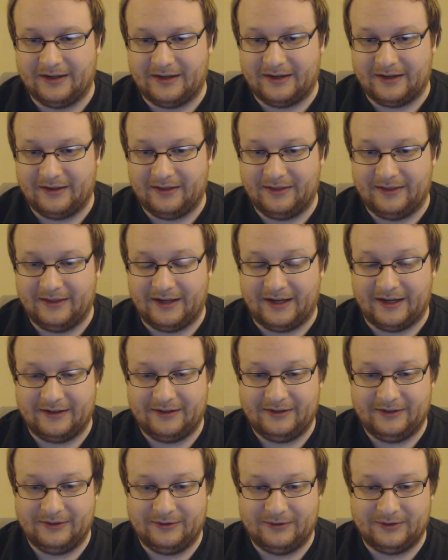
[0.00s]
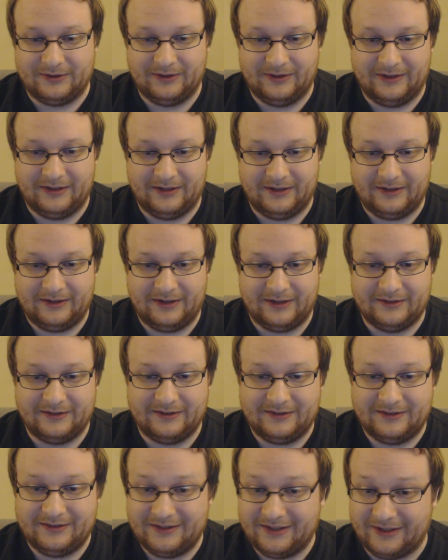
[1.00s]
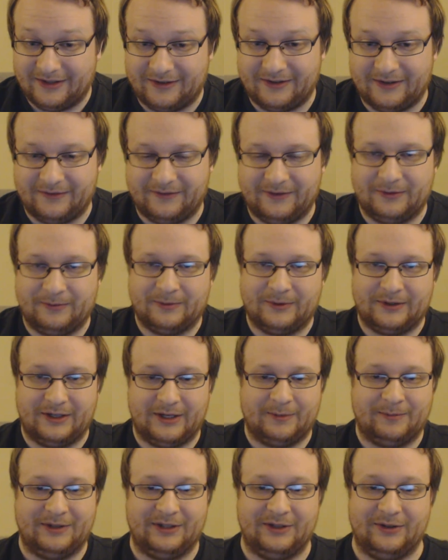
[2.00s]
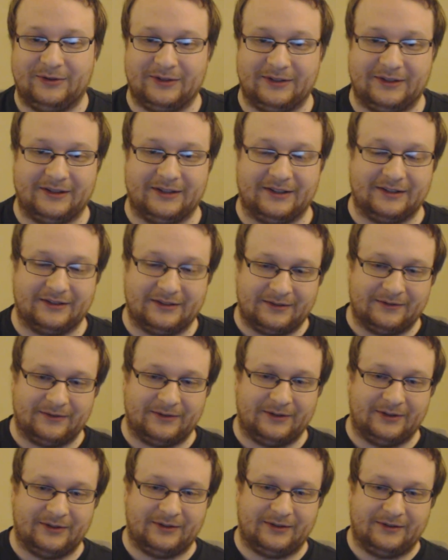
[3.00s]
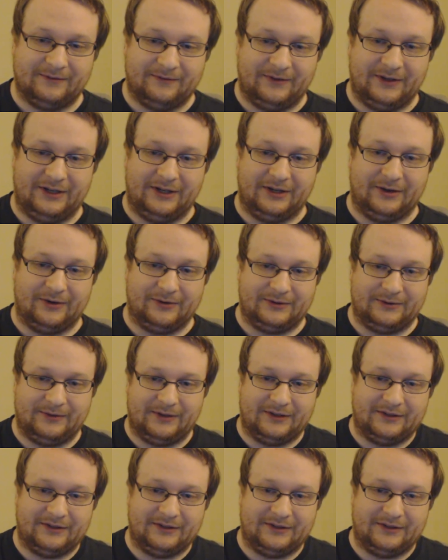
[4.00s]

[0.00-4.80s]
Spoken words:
that you should consider if you're really going to be using this for your videos,